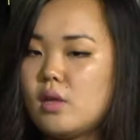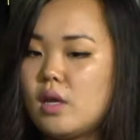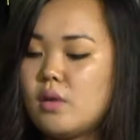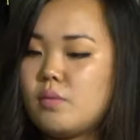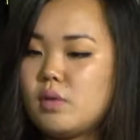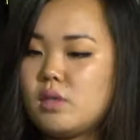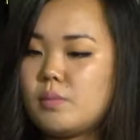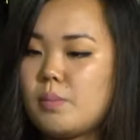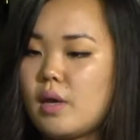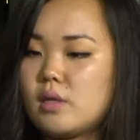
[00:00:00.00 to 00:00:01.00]
It really
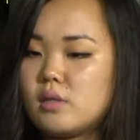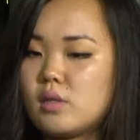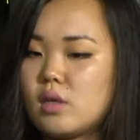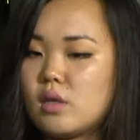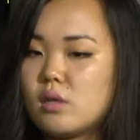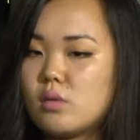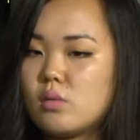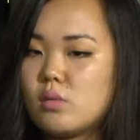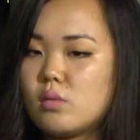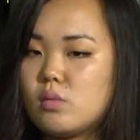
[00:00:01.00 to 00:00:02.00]
depends like
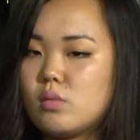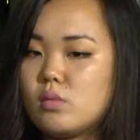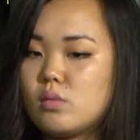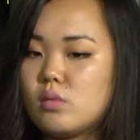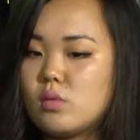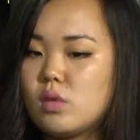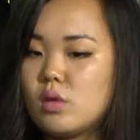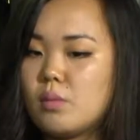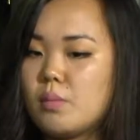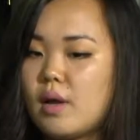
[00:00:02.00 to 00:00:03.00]

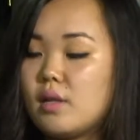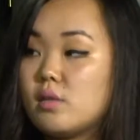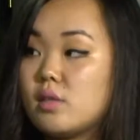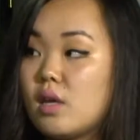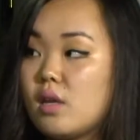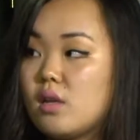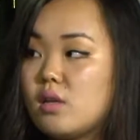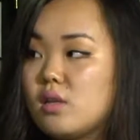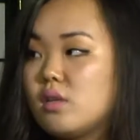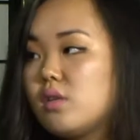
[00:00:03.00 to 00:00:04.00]
your mindset.
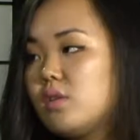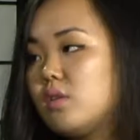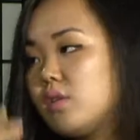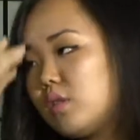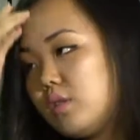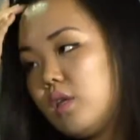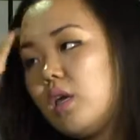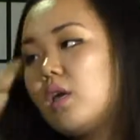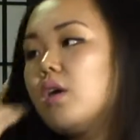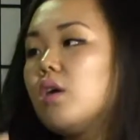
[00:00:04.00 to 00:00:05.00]
It's
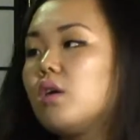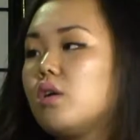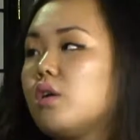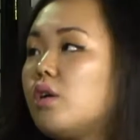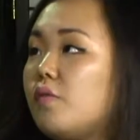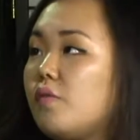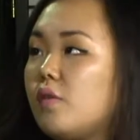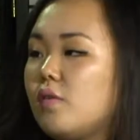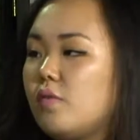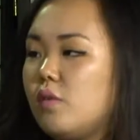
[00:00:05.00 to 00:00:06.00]
like
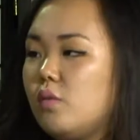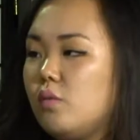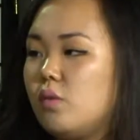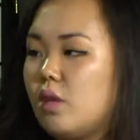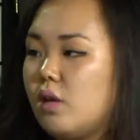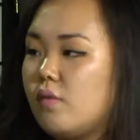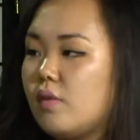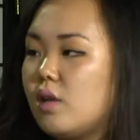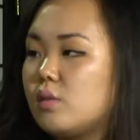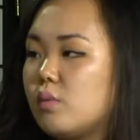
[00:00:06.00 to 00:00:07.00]
if you think of it
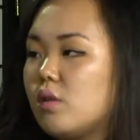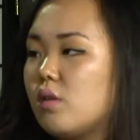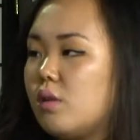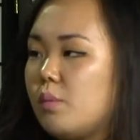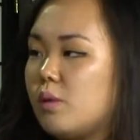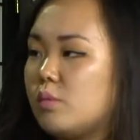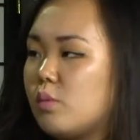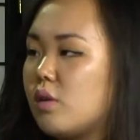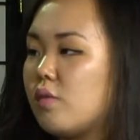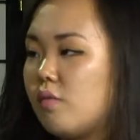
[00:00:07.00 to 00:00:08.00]
as work, then it becomes
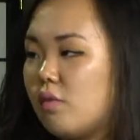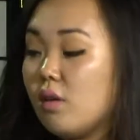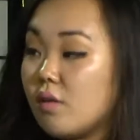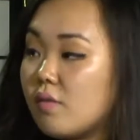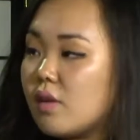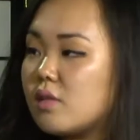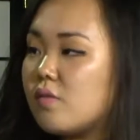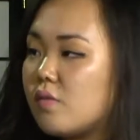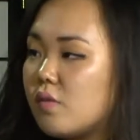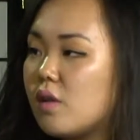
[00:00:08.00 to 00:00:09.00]
work. If you think of it as
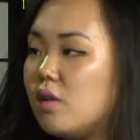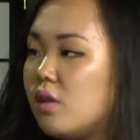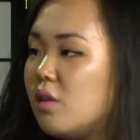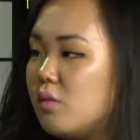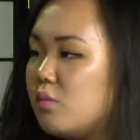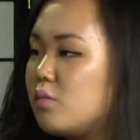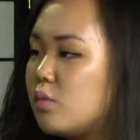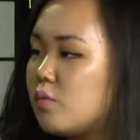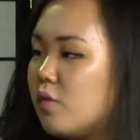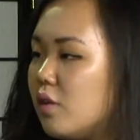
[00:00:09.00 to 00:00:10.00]
fun, then it's
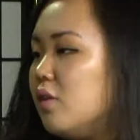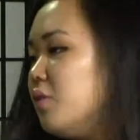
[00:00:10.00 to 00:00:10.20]
fun.